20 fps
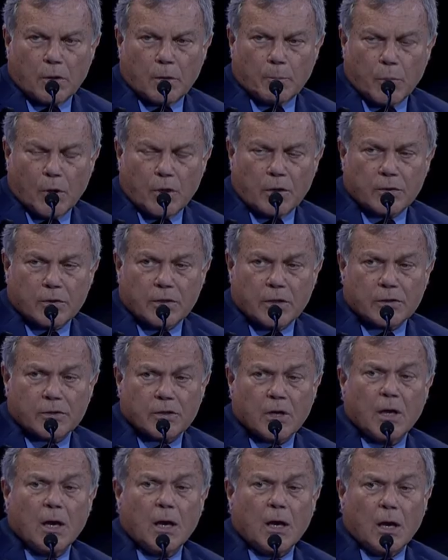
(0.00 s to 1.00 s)

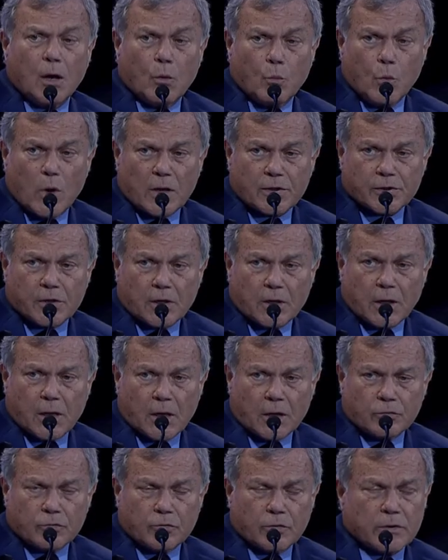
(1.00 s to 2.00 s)
politics in Western
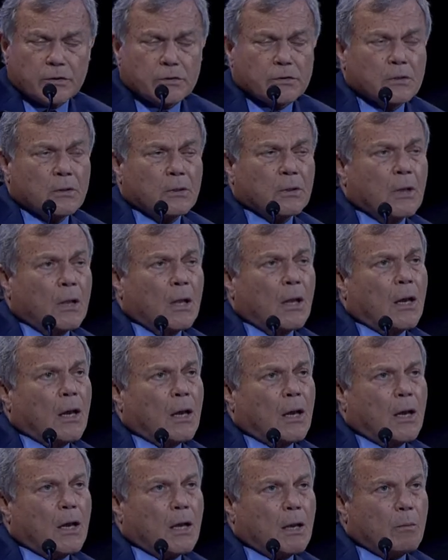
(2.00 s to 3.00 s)
countries,
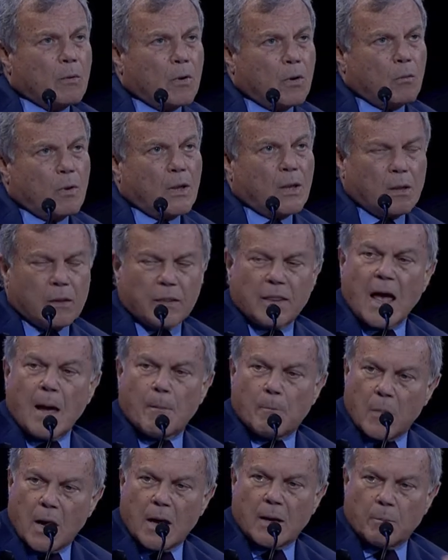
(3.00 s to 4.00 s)
um,
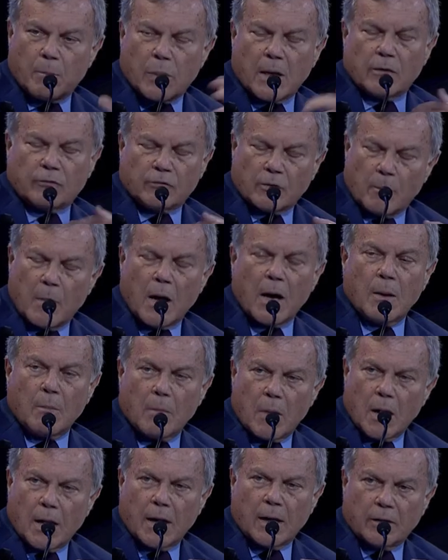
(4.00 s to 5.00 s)
that might be, to my
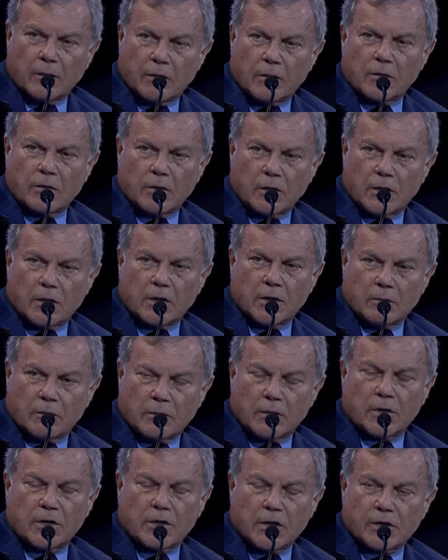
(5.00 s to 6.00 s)
mind, the, de
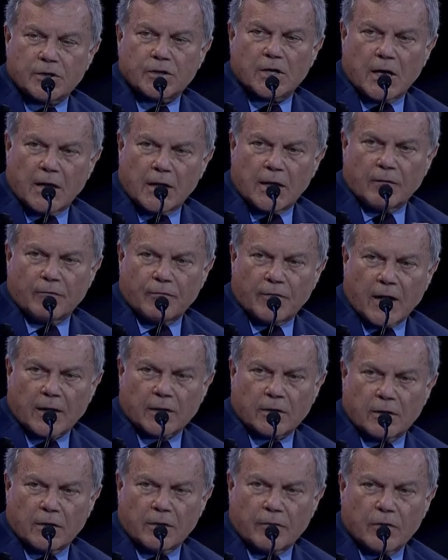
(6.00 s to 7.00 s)
the deciding
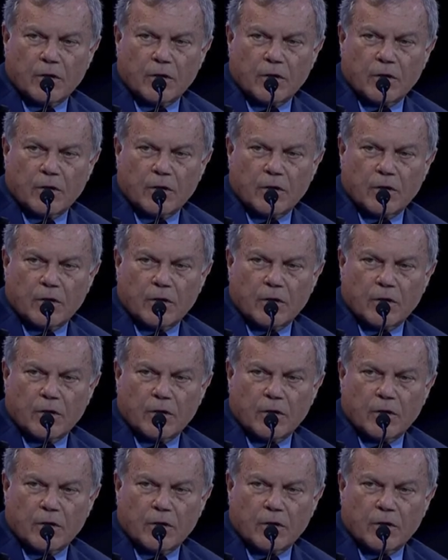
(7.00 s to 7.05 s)
factor. If